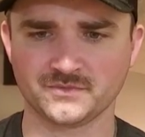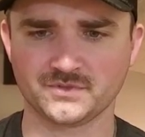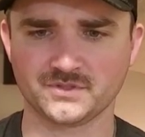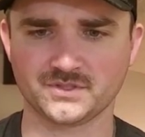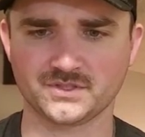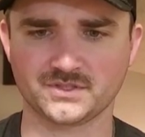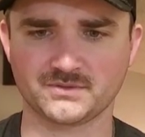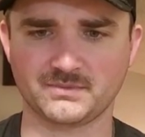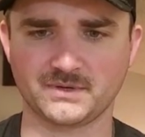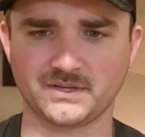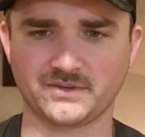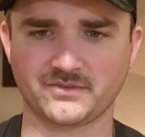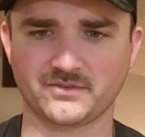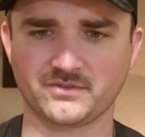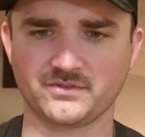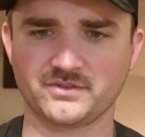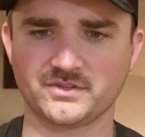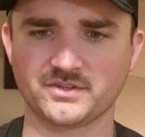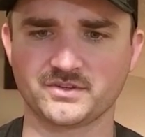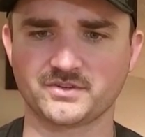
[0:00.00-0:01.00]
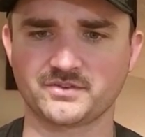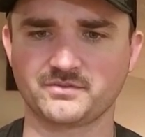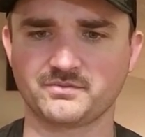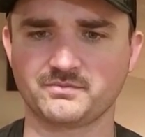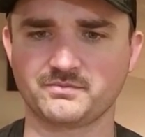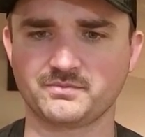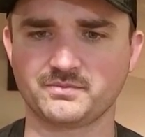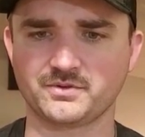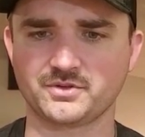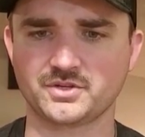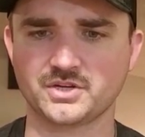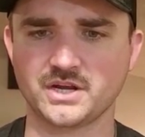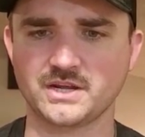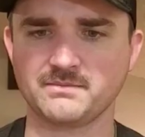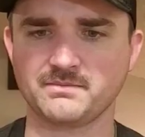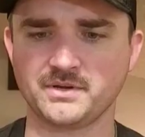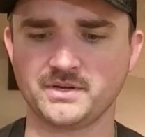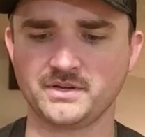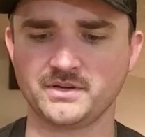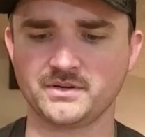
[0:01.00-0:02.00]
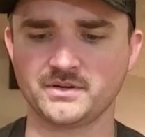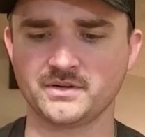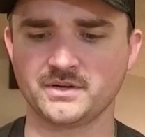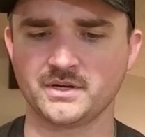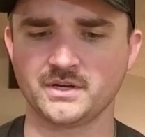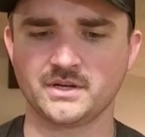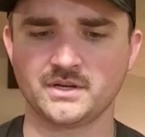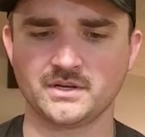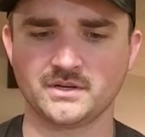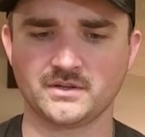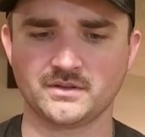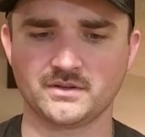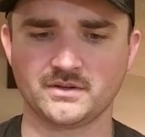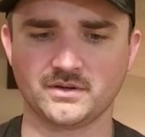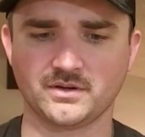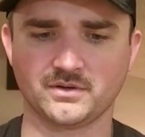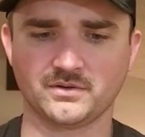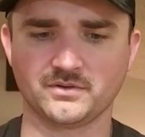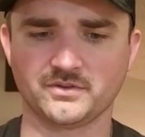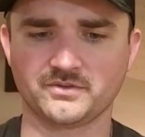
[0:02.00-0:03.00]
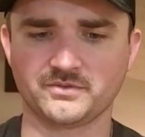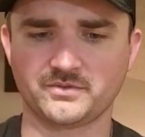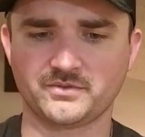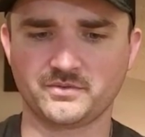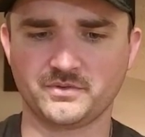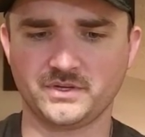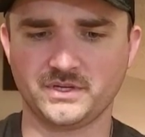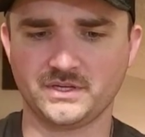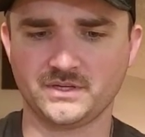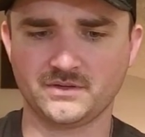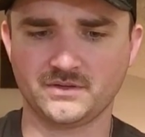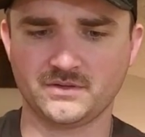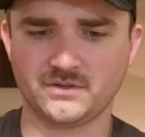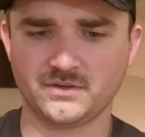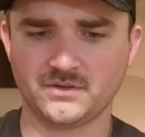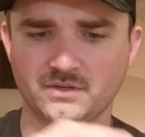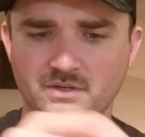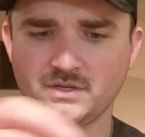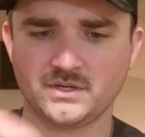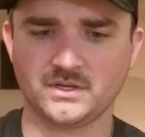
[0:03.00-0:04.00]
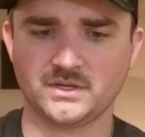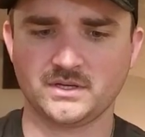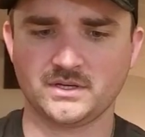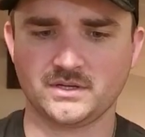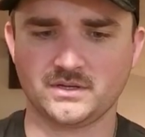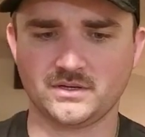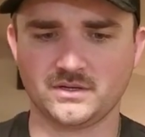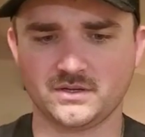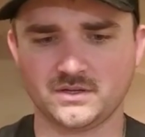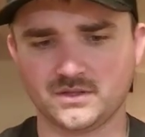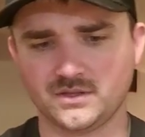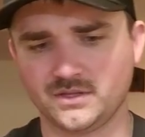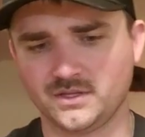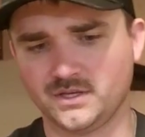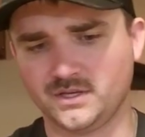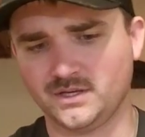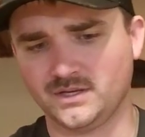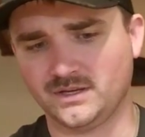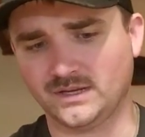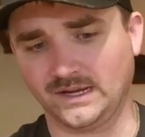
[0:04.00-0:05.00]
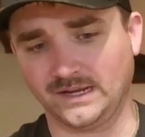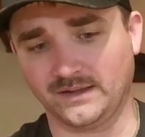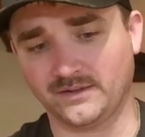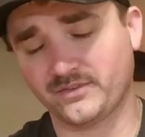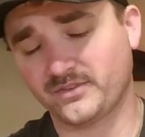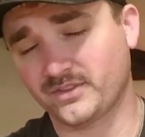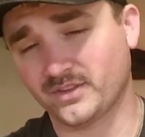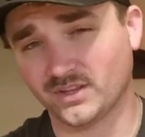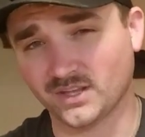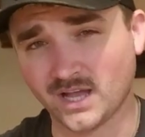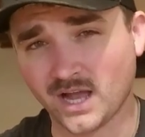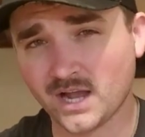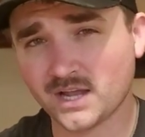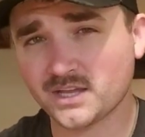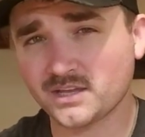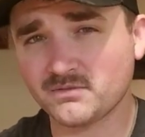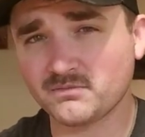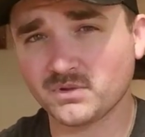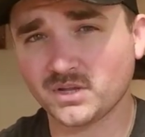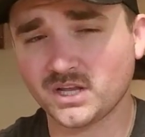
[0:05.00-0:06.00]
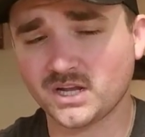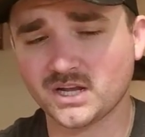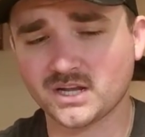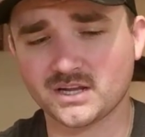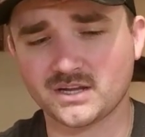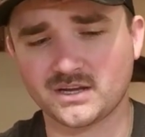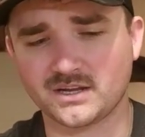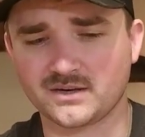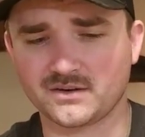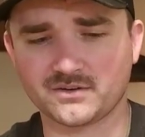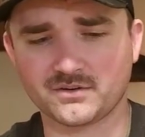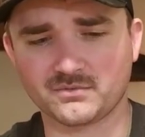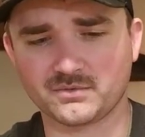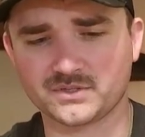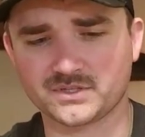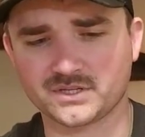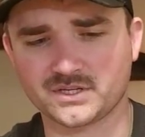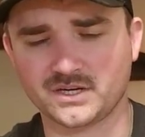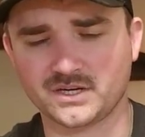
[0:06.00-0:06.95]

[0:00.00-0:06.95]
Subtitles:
Just basically this shape here that holds between the, I guess the locking block? I don't know what to